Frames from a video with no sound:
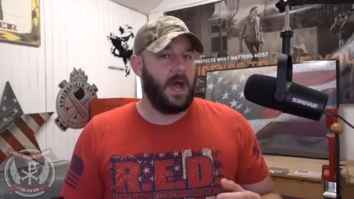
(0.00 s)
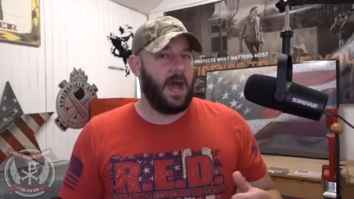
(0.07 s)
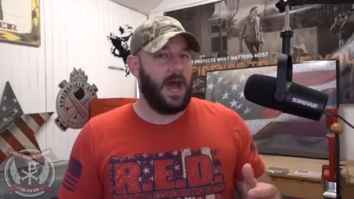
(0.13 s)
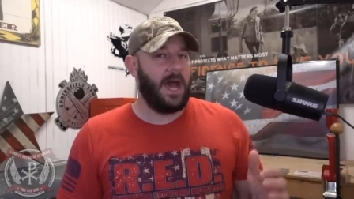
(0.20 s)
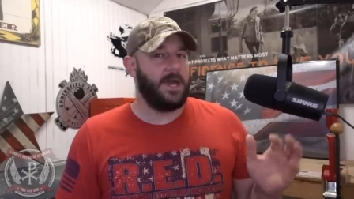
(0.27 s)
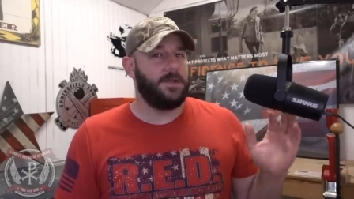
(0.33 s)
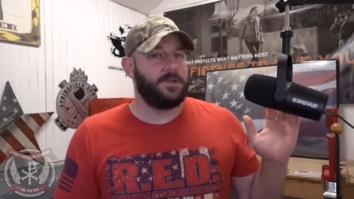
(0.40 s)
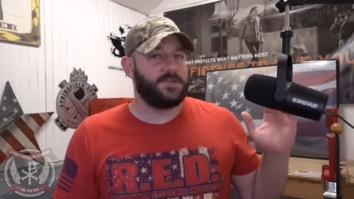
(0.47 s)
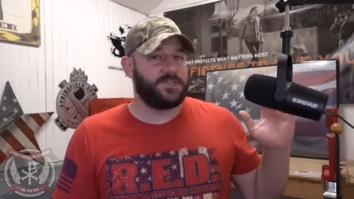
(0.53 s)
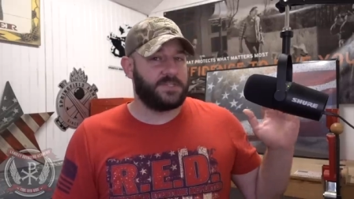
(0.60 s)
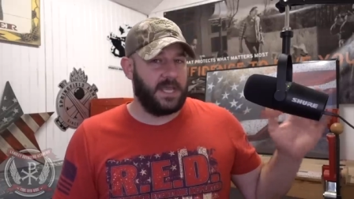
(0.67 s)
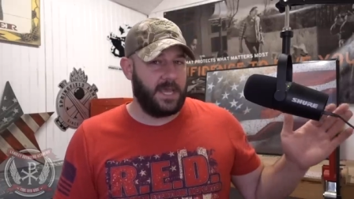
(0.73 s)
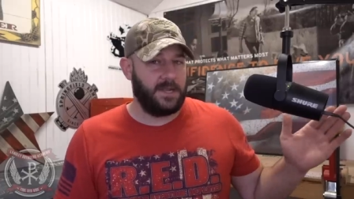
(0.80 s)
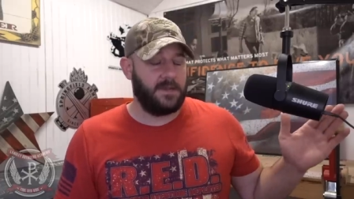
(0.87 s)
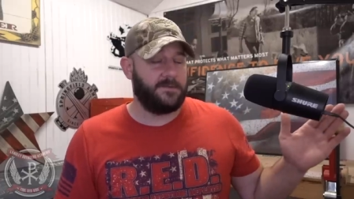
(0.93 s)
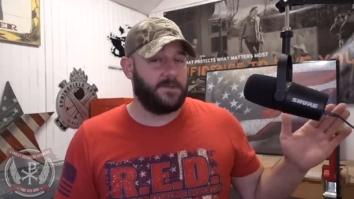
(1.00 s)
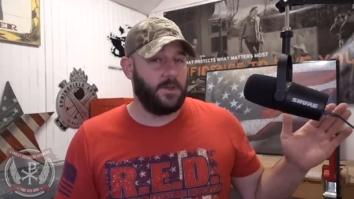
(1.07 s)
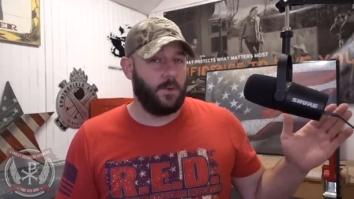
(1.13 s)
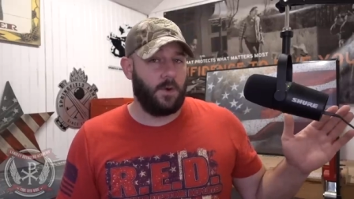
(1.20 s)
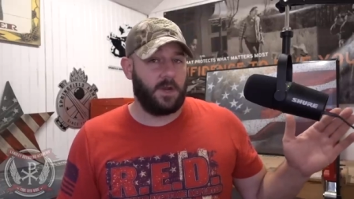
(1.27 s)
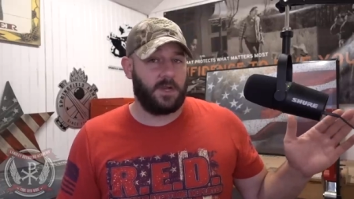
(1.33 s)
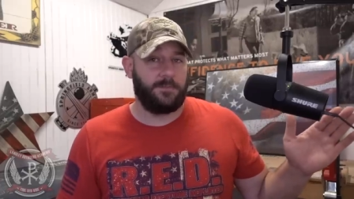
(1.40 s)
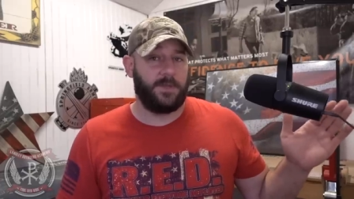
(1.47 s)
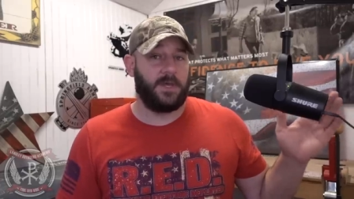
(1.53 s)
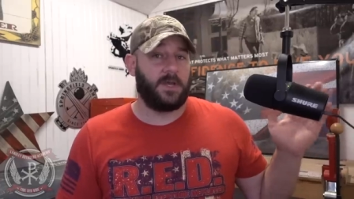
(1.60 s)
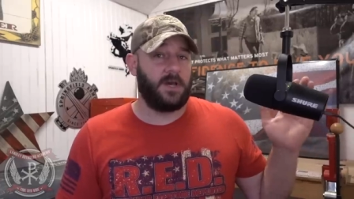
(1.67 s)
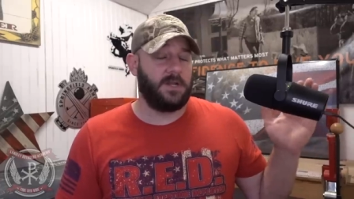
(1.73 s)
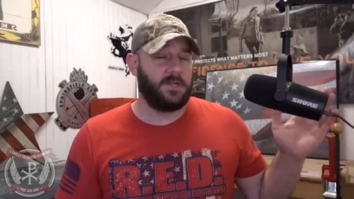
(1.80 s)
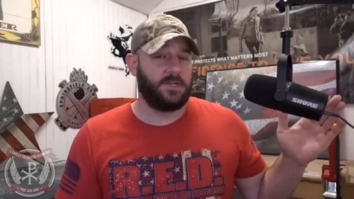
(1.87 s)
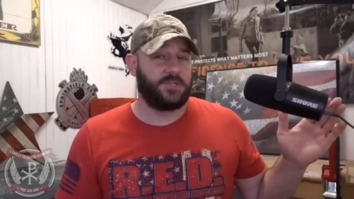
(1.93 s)
I understand if you are going to be a
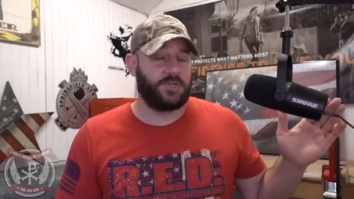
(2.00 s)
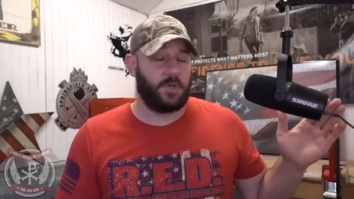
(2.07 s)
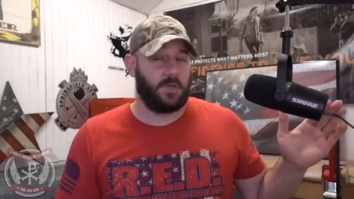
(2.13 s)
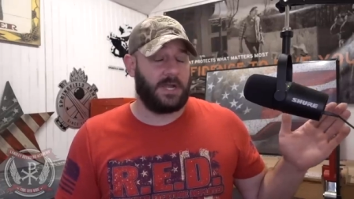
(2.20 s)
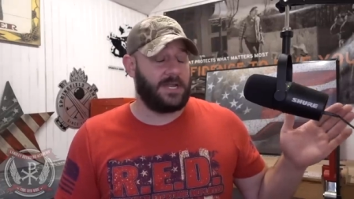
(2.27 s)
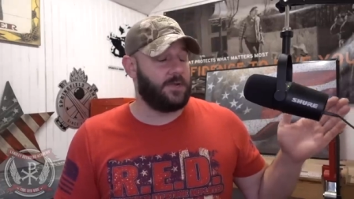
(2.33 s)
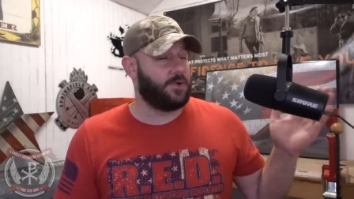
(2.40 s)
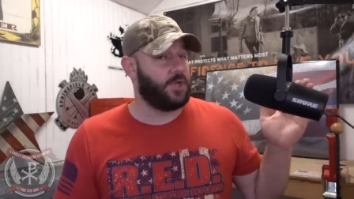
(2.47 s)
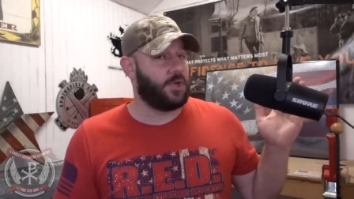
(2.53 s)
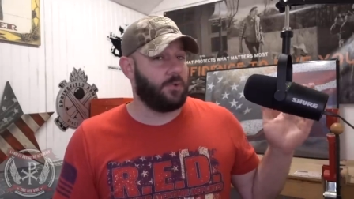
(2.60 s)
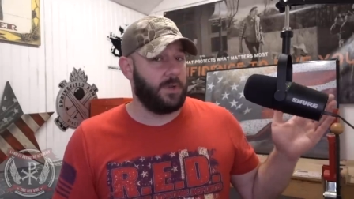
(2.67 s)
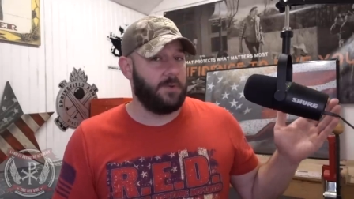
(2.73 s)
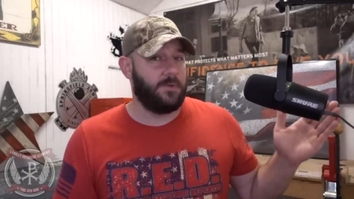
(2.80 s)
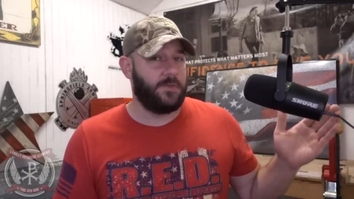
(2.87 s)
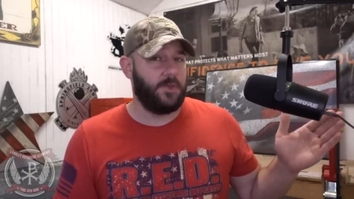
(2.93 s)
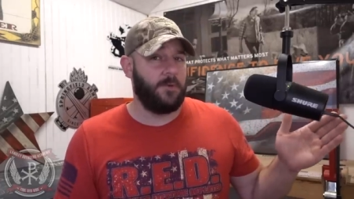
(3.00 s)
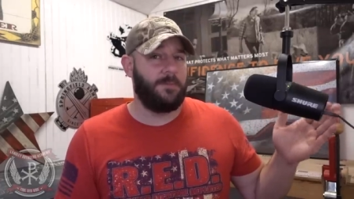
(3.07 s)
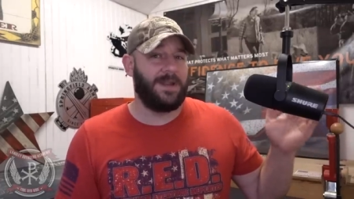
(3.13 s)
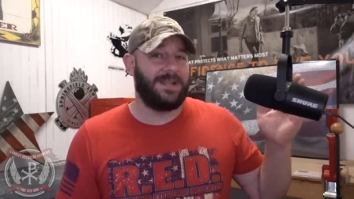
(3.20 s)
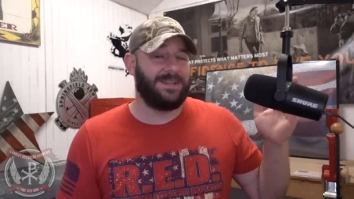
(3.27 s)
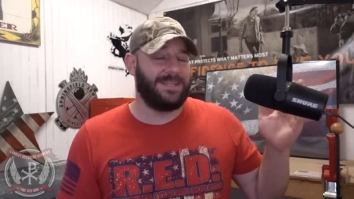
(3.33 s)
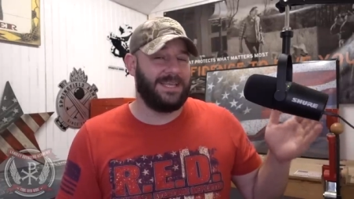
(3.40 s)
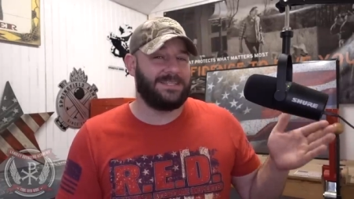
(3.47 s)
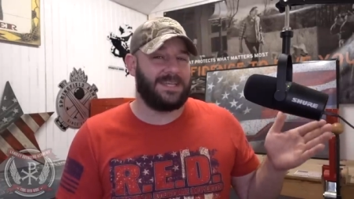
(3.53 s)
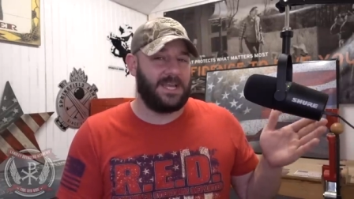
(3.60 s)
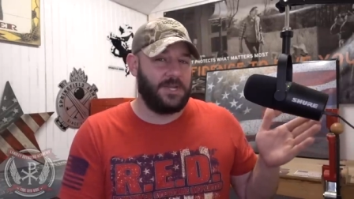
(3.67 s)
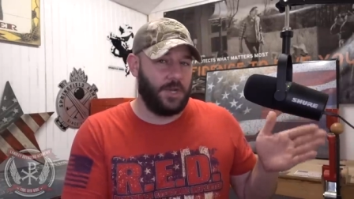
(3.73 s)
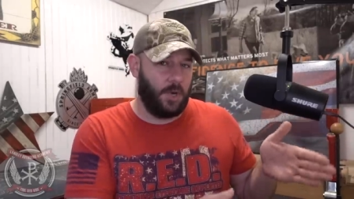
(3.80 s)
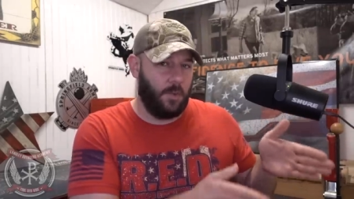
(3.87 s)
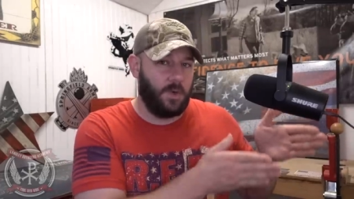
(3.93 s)
gun controller. I don't agree with you, but at least I
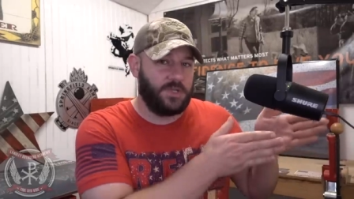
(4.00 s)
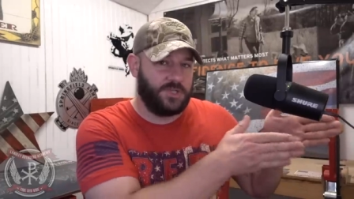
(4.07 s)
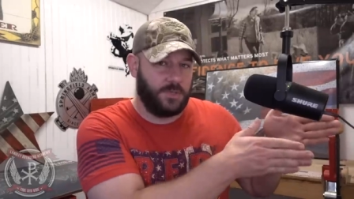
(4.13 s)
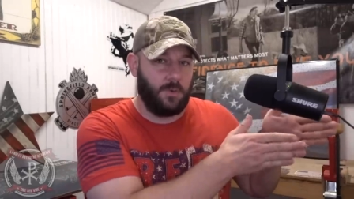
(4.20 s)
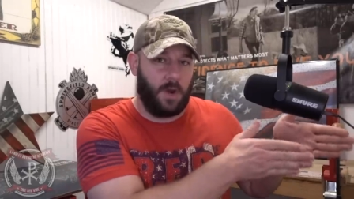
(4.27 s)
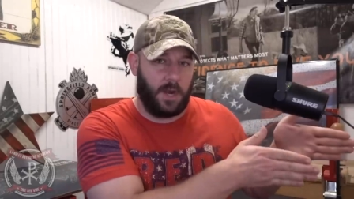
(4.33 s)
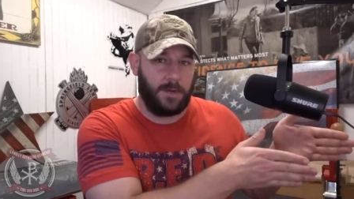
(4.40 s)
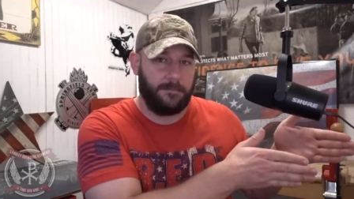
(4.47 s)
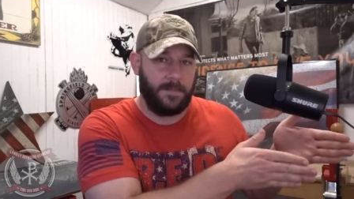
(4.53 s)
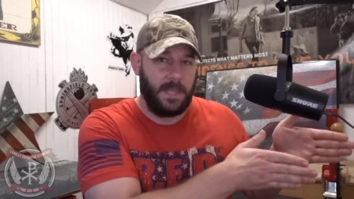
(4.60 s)
know what you are.